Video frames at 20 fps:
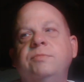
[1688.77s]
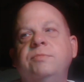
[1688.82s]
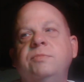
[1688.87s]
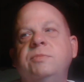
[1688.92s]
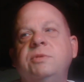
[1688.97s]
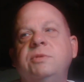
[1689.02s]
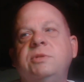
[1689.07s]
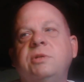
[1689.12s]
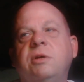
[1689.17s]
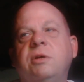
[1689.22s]

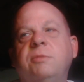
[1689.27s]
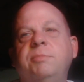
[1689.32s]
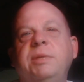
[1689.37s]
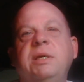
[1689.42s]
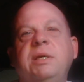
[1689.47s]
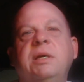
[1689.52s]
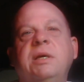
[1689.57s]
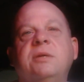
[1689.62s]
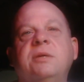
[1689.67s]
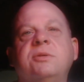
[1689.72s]
It's all
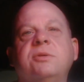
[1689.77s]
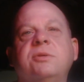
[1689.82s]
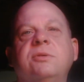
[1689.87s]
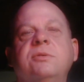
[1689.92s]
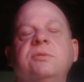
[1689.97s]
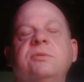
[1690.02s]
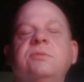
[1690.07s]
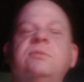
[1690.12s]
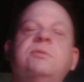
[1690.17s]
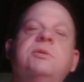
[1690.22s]
BS.
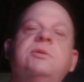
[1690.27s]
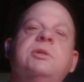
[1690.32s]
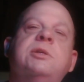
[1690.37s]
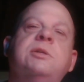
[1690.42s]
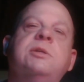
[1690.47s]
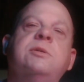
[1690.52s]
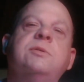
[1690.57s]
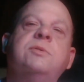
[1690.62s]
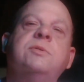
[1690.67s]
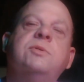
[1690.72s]

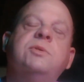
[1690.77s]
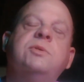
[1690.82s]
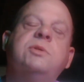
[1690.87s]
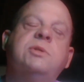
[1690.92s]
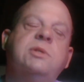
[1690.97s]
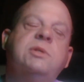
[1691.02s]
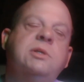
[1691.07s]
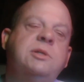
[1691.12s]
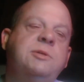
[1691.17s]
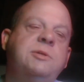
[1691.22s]

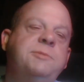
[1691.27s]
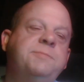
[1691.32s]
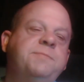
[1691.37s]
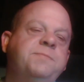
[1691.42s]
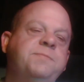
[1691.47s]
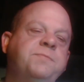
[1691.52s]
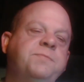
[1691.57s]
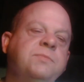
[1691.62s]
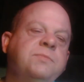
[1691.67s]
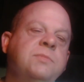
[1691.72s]
It's
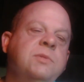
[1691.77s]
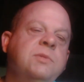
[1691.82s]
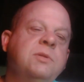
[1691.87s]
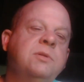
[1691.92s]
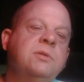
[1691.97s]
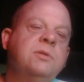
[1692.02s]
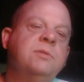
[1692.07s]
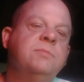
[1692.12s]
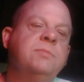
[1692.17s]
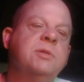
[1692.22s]

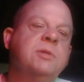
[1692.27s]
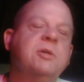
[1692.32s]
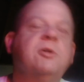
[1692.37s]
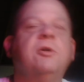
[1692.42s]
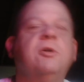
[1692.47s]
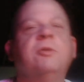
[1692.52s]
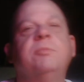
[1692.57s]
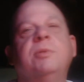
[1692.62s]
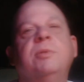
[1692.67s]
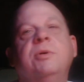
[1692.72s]
my
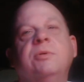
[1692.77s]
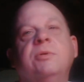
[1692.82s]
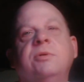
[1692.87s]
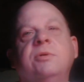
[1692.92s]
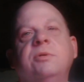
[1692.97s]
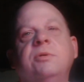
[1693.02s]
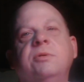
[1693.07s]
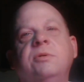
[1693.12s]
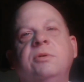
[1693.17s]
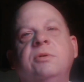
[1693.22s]
car
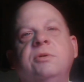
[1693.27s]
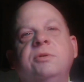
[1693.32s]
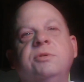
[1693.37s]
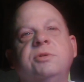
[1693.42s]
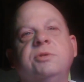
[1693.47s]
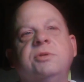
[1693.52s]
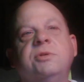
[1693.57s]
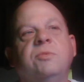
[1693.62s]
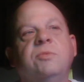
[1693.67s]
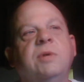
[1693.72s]
broke, or
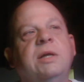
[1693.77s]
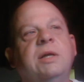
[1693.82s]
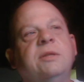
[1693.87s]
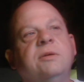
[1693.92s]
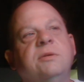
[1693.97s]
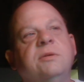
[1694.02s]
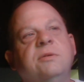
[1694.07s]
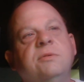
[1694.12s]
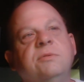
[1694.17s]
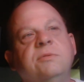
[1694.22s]
it's the
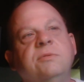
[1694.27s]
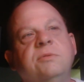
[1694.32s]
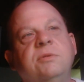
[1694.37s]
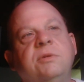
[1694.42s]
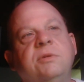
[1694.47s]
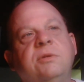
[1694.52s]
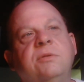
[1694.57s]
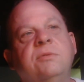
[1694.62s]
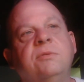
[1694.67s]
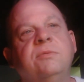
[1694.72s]
weather.
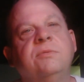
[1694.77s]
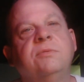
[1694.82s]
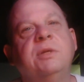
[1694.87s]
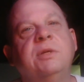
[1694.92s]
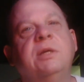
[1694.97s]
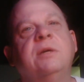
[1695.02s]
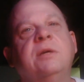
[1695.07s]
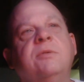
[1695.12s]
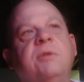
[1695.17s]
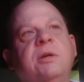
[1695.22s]

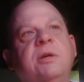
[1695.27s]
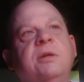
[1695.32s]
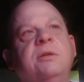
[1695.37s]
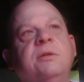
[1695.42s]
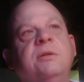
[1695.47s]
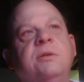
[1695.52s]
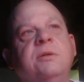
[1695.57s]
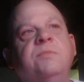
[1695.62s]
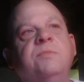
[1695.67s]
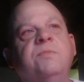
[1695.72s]
Yeah, right.
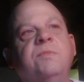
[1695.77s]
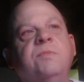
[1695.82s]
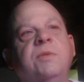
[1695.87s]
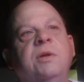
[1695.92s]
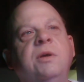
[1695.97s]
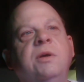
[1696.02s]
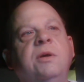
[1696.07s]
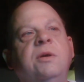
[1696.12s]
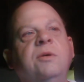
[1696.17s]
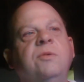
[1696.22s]
It
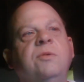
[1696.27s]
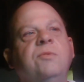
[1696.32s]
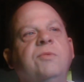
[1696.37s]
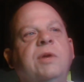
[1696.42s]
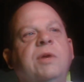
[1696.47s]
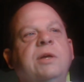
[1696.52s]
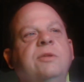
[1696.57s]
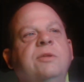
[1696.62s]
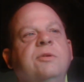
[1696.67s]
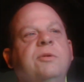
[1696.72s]

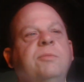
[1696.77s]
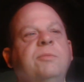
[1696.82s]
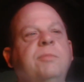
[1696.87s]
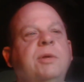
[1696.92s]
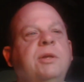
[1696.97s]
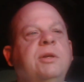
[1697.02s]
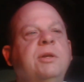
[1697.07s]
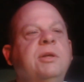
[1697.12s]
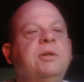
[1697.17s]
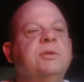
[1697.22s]
rained on
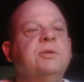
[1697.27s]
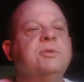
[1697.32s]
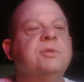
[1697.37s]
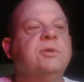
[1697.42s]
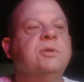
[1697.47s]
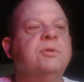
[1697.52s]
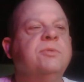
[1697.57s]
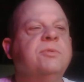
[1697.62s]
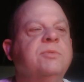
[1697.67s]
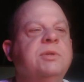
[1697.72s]
Monday,
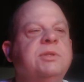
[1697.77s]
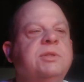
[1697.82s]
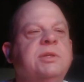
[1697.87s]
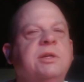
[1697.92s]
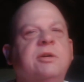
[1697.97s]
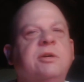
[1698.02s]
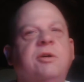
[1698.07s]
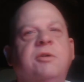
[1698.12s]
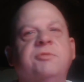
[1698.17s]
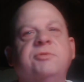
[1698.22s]
so we
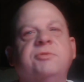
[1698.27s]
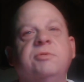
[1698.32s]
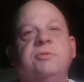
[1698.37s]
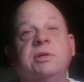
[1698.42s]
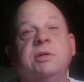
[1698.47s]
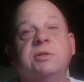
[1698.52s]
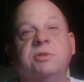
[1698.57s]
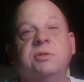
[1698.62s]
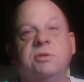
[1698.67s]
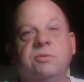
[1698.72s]
take off the
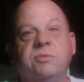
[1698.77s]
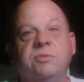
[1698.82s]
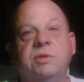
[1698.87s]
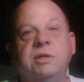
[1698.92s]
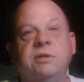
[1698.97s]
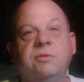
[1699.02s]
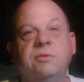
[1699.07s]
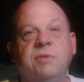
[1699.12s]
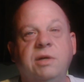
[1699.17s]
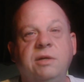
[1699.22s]
rest of the
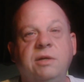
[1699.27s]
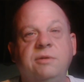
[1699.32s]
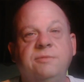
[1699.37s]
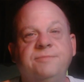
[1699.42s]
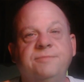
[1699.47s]
week, right?